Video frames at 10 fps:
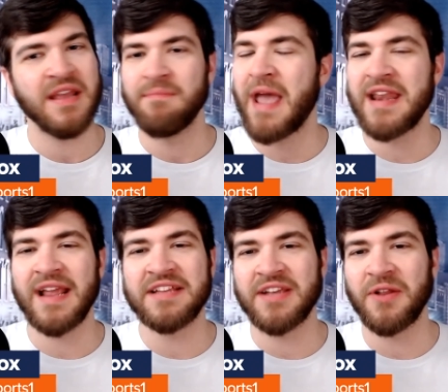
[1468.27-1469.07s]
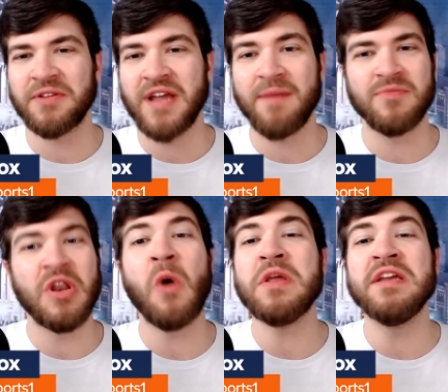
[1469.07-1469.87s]
Matt Nagy said all the time,
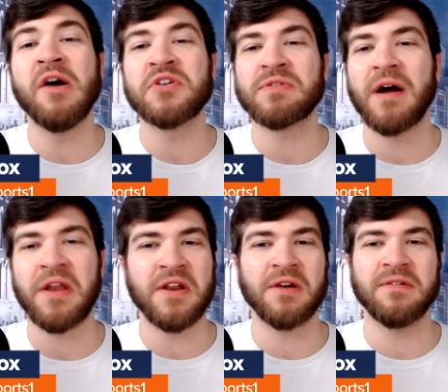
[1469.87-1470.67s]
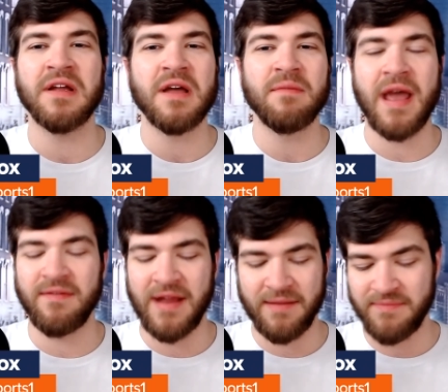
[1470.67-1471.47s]
no egos around here.
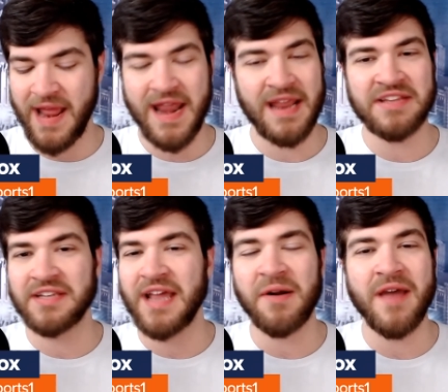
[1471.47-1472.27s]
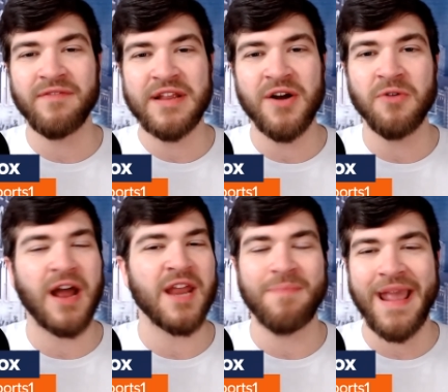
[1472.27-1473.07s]
Matt, Matt Nagy says, I don't have an ego.
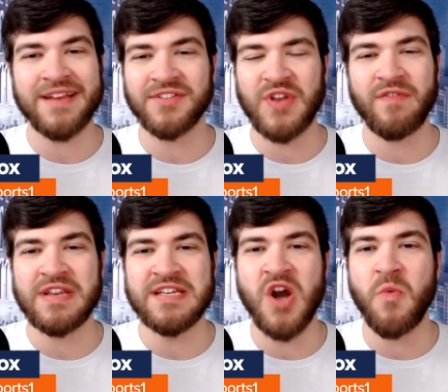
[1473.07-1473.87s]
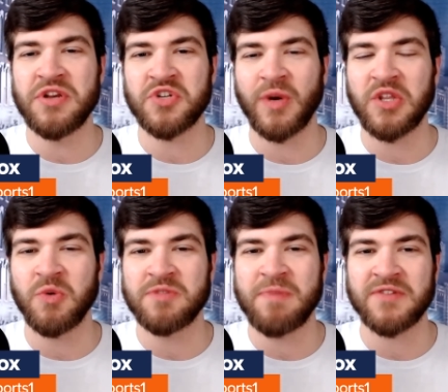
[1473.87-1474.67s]
Ryan Pace doesn't have an ego. We just want to
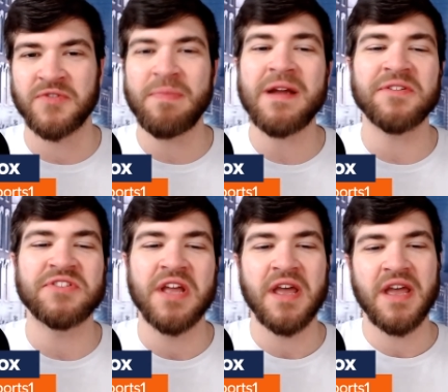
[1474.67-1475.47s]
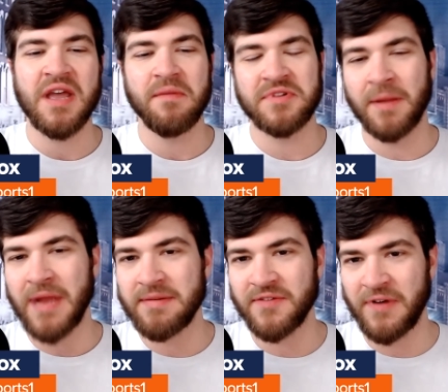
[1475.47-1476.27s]
do what's best for the Bears. But
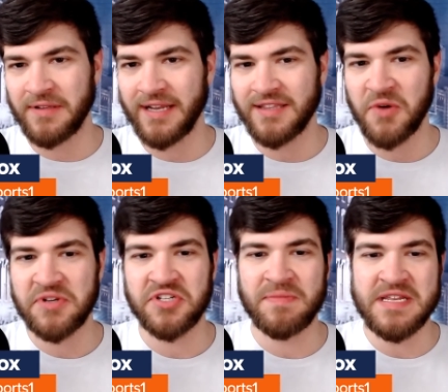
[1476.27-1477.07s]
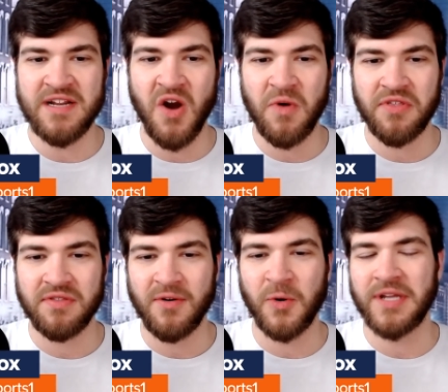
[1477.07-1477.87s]
sometimes it felt like there was some ego
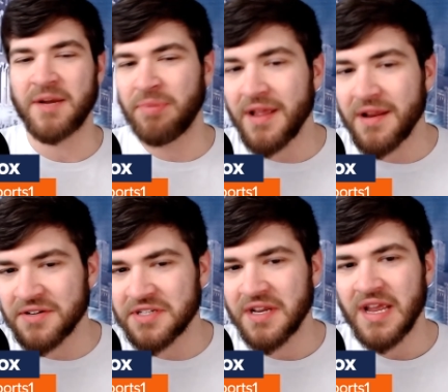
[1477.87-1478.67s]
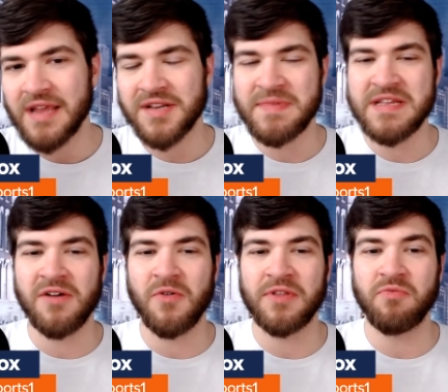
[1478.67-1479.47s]
with holding on to players, some
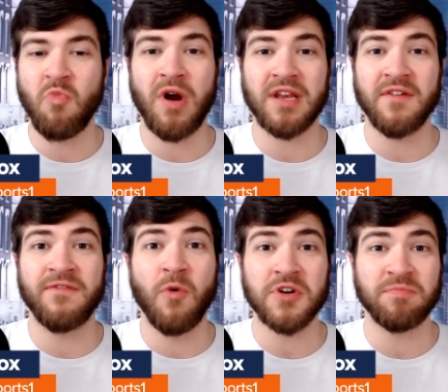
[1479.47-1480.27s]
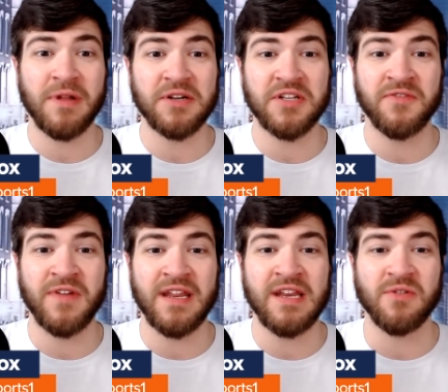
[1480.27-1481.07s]
ego with wanting to force players to
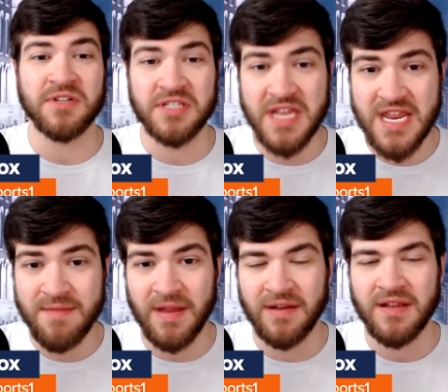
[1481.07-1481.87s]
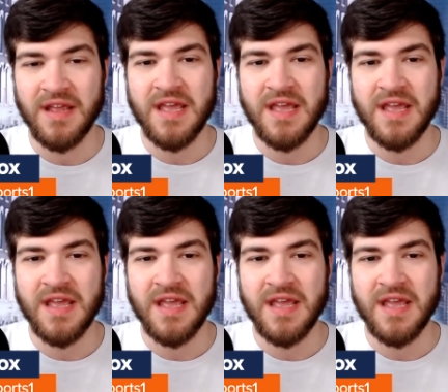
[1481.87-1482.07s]
fit in your scheme, and